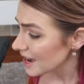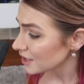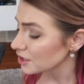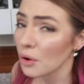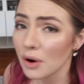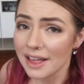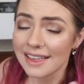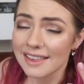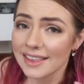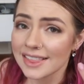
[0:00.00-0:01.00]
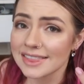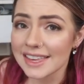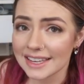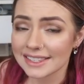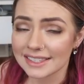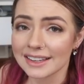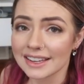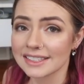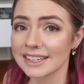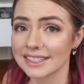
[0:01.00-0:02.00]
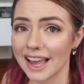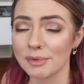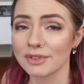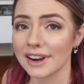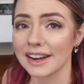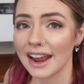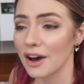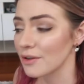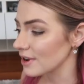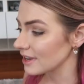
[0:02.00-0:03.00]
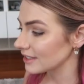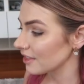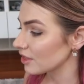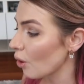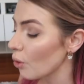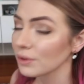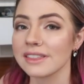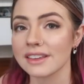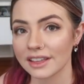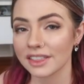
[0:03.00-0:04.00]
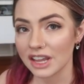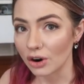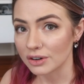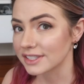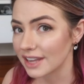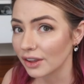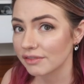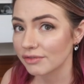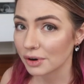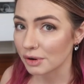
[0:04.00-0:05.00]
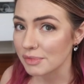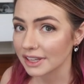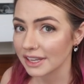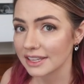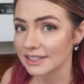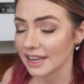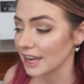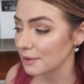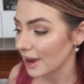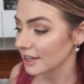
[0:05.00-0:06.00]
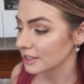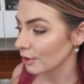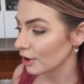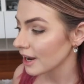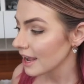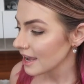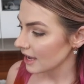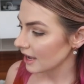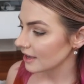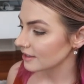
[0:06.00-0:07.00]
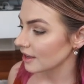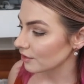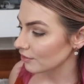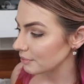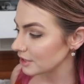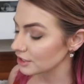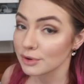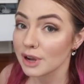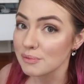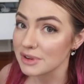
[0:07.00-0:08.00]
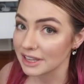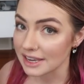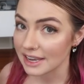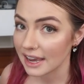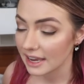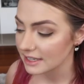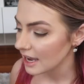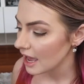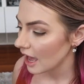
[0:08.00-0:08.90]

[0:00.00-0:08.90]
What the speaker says: So this is an example right now, is that the only thing that they are selling for chameleons in PetSmart is the ReptiZoo Chameleon Kit,